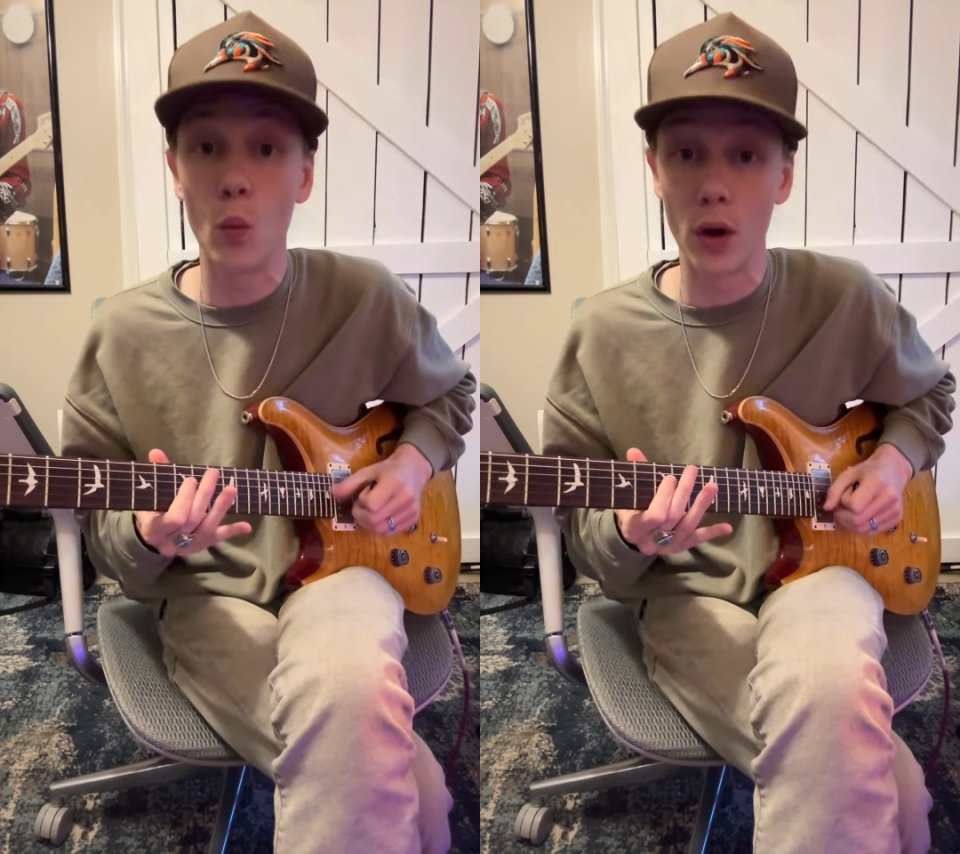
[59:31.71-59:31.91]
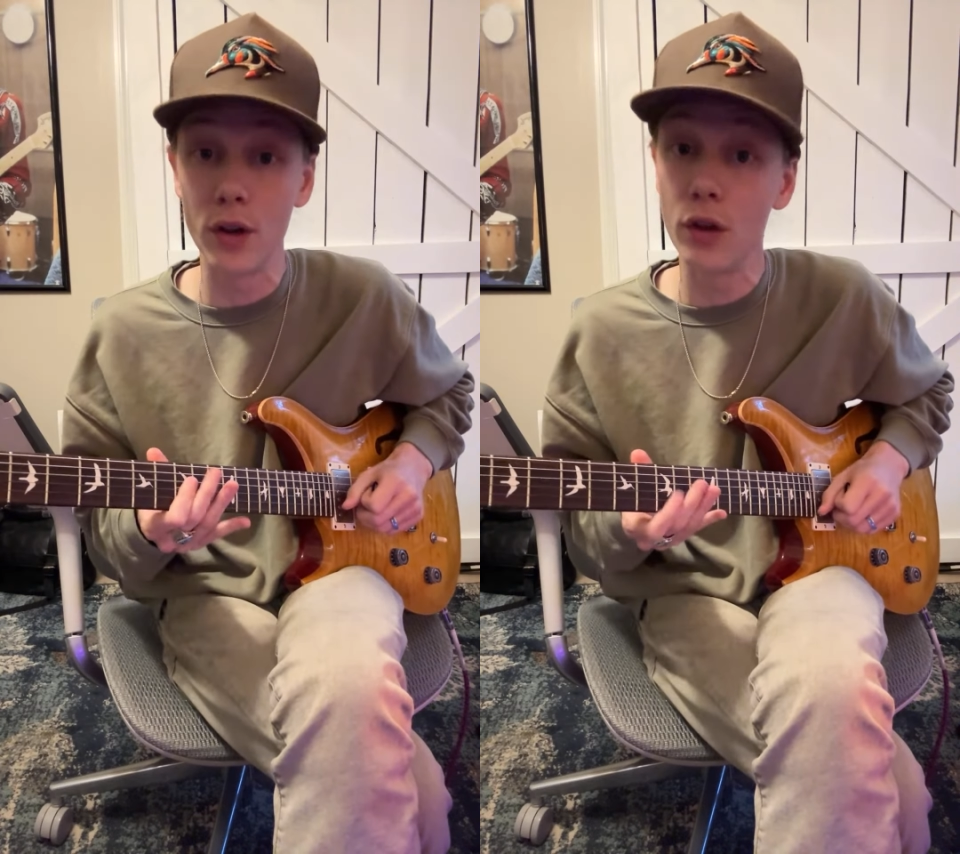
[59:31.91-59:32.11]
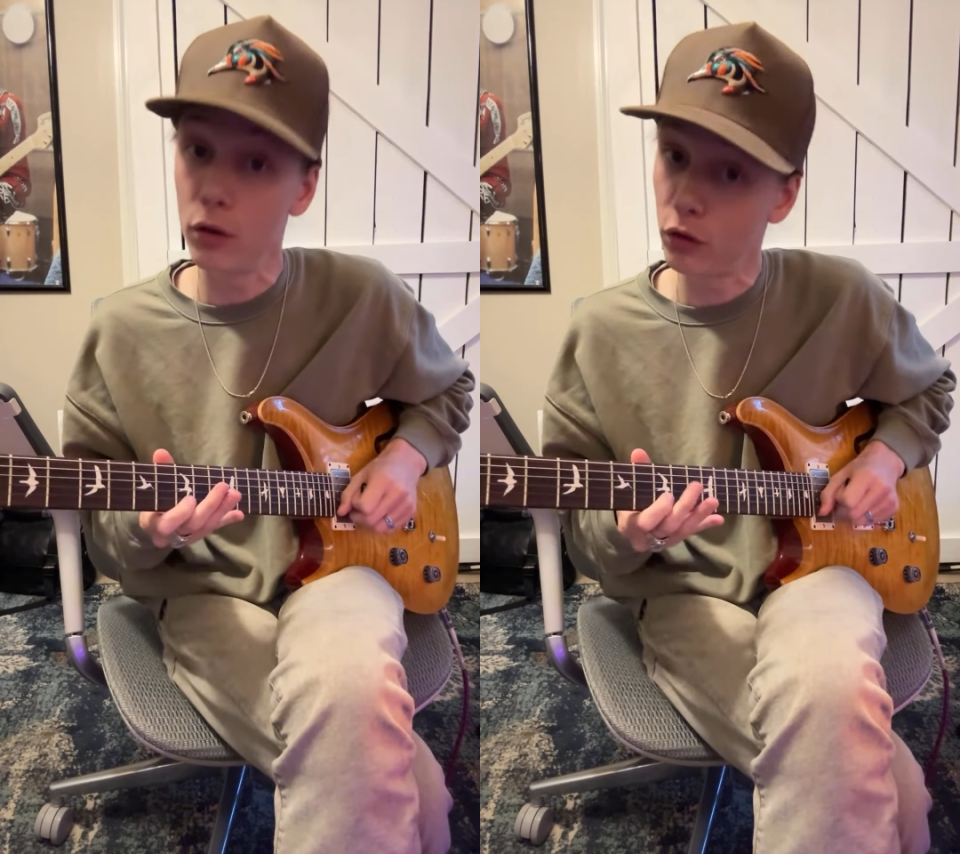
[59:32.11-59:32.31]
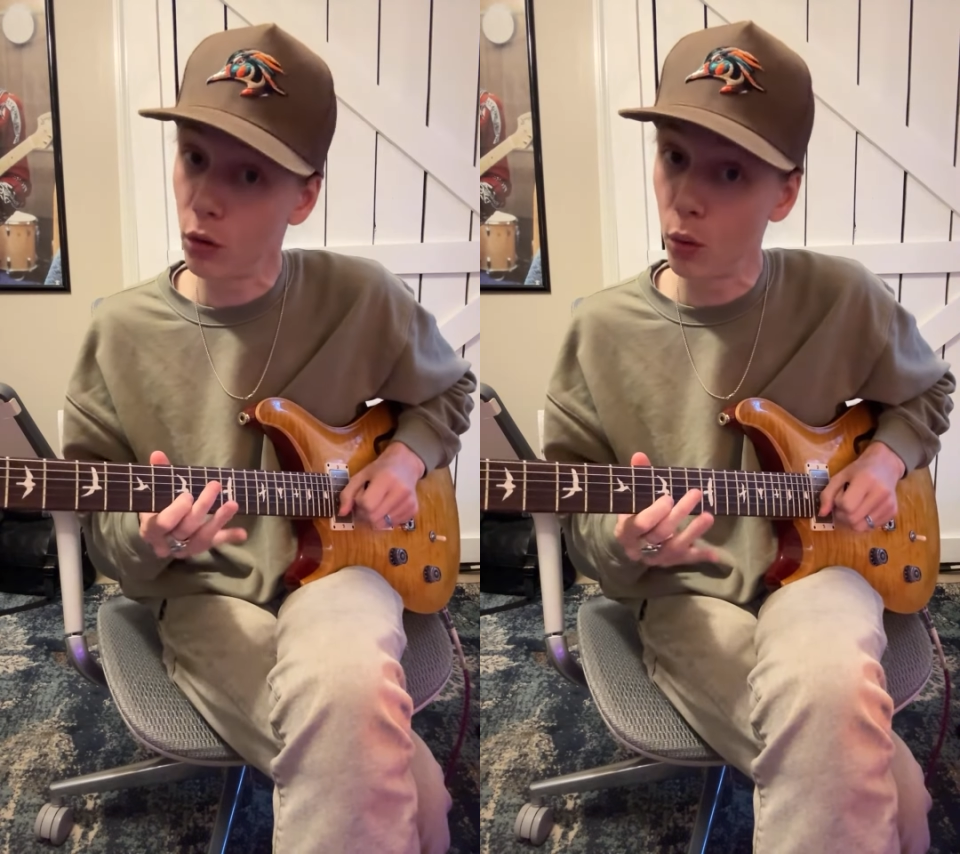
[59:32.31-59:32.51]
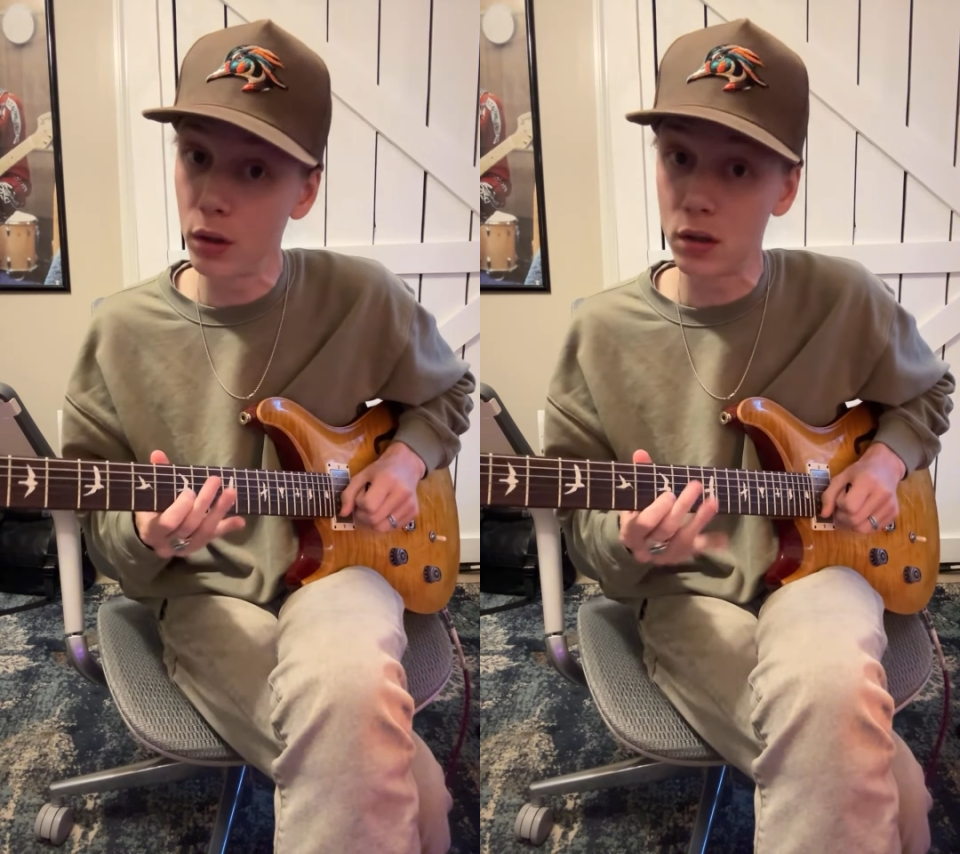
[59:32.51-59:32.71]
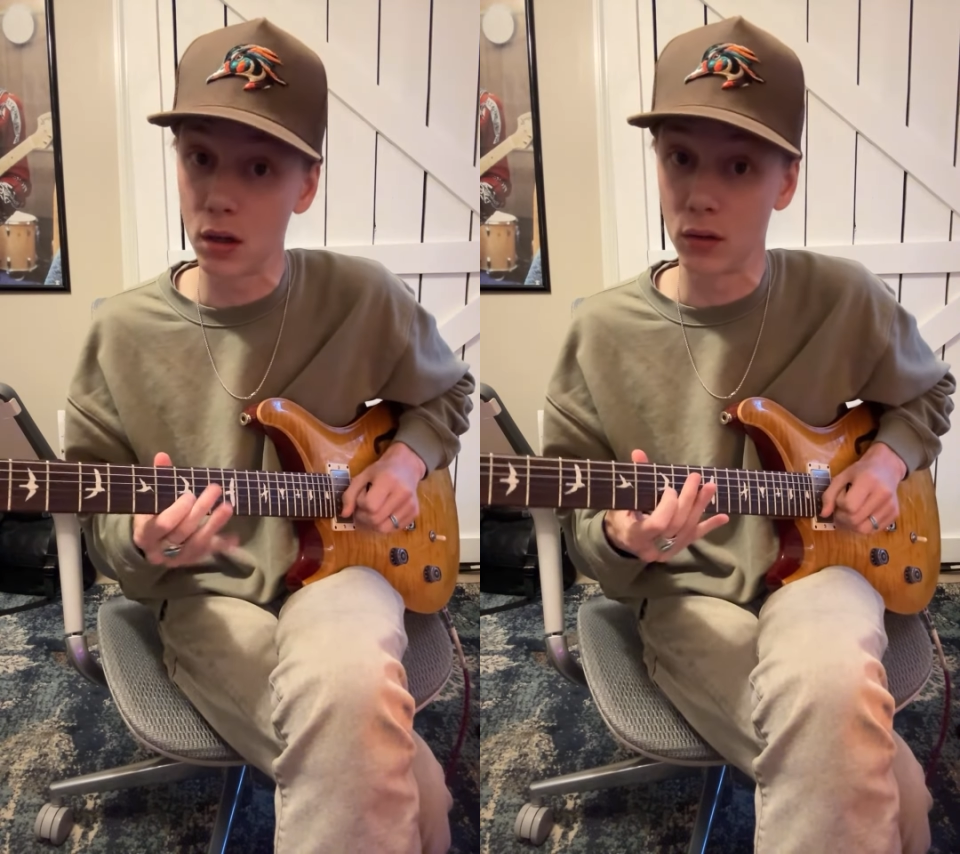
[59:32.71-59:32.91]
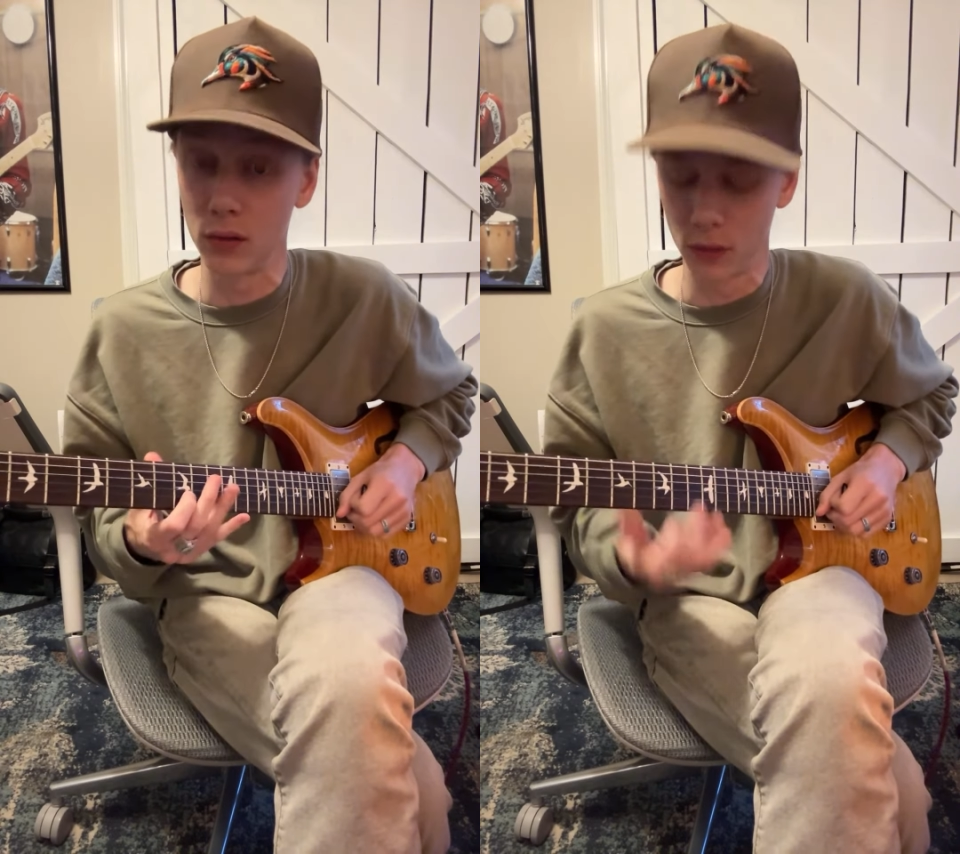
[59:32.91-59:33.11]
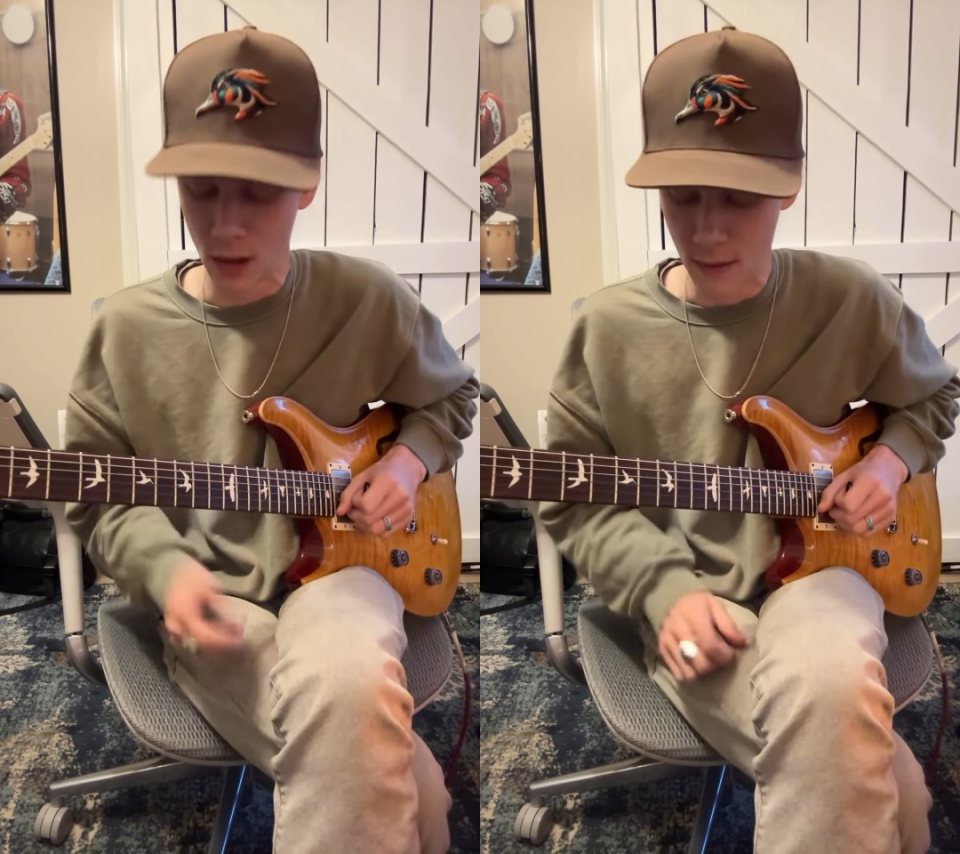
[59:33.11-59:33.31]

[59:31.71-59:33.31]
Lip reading: one of those chord tones,